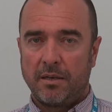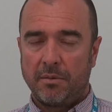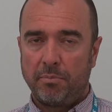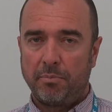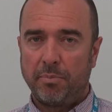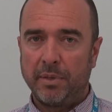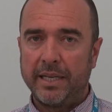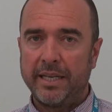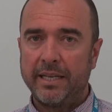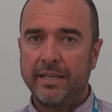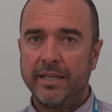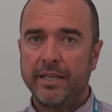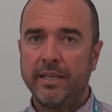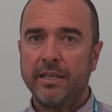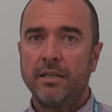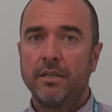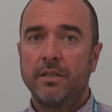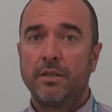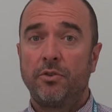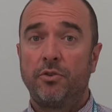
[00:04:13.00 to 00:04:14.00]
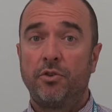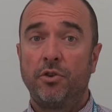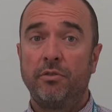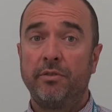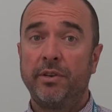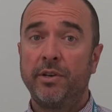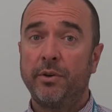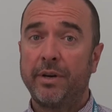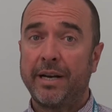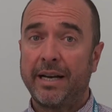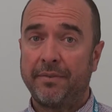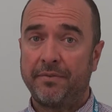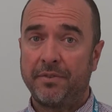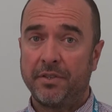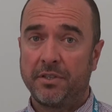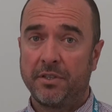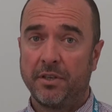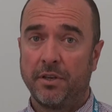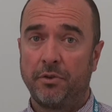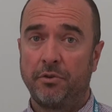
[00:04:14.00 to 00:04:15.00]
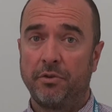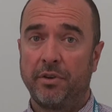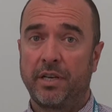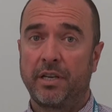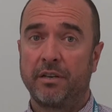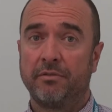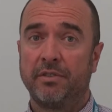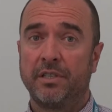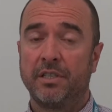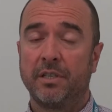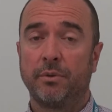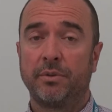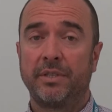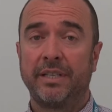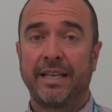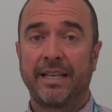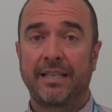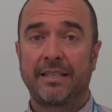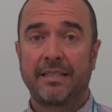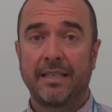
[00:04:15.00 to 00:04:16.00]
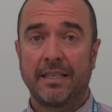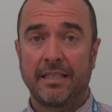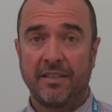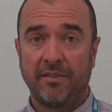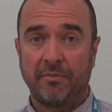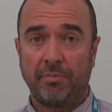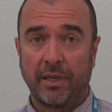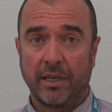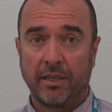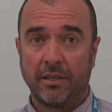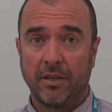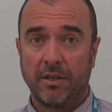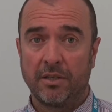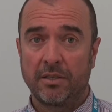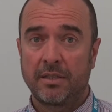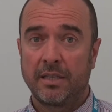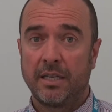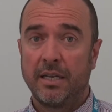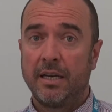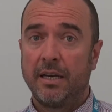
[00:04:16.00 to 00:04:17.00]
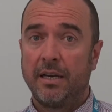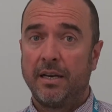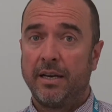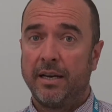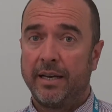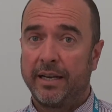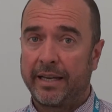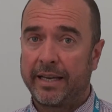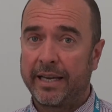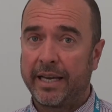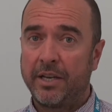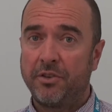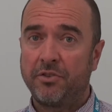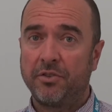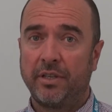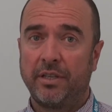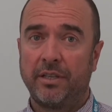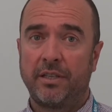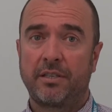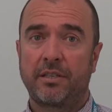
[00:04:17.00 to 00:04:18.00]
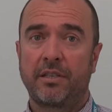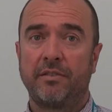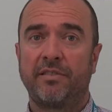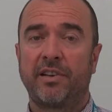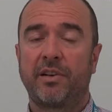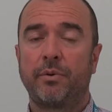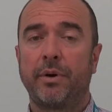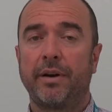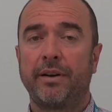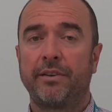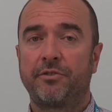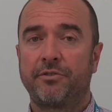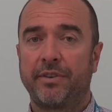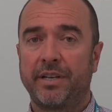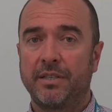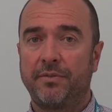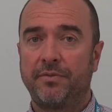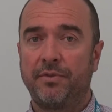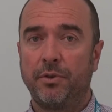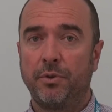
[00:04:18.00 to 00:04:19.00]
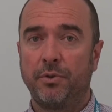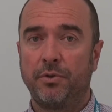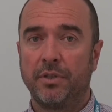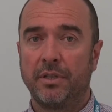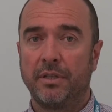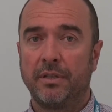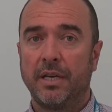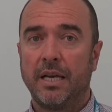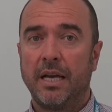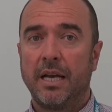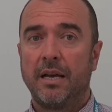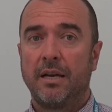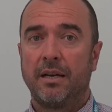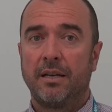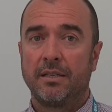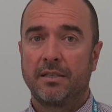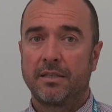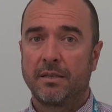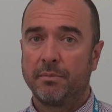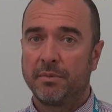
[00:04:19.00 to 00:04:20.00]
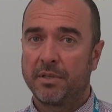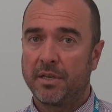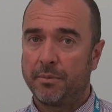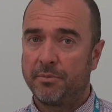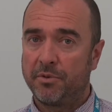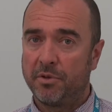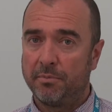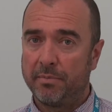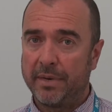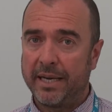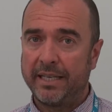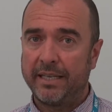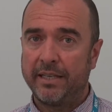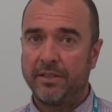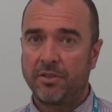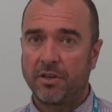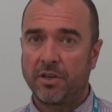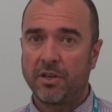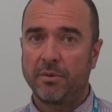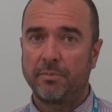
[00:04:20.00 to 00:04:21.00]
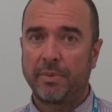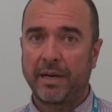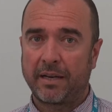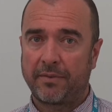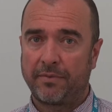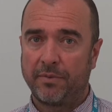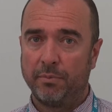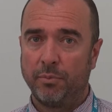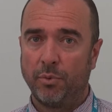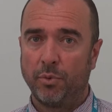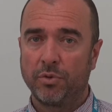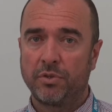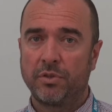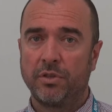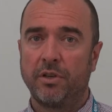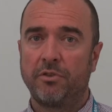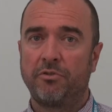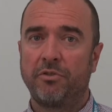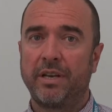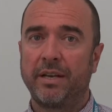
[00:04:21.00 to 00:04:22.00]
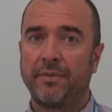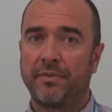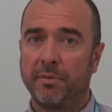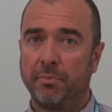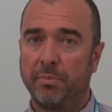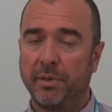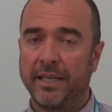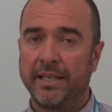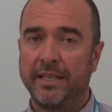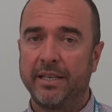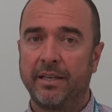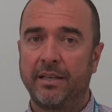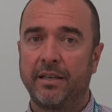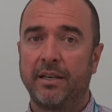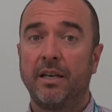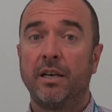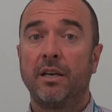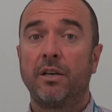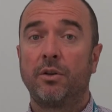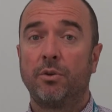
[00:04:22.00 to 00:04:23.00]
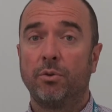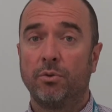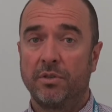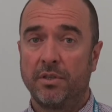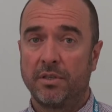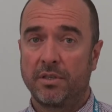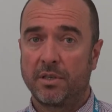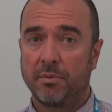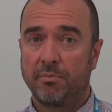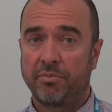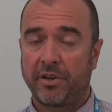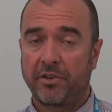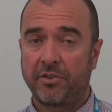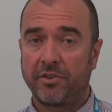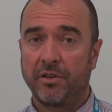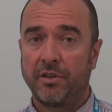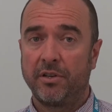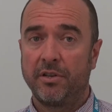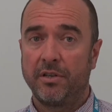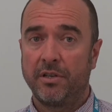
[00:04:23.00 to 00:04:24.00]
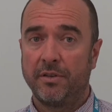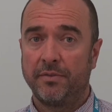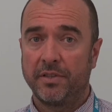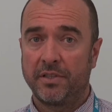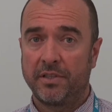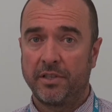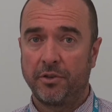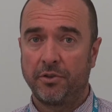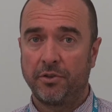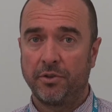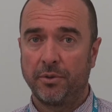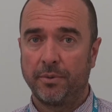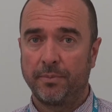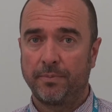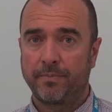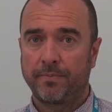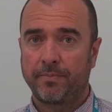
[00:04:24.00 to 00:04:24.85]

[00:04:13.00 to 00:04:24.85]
Bleeding during or after surgery can result in excessive blood loss, and occasionally this can require transfusion, and sometimes you may need to go back for more surgery if the bleeding causes compression on nervous tissue.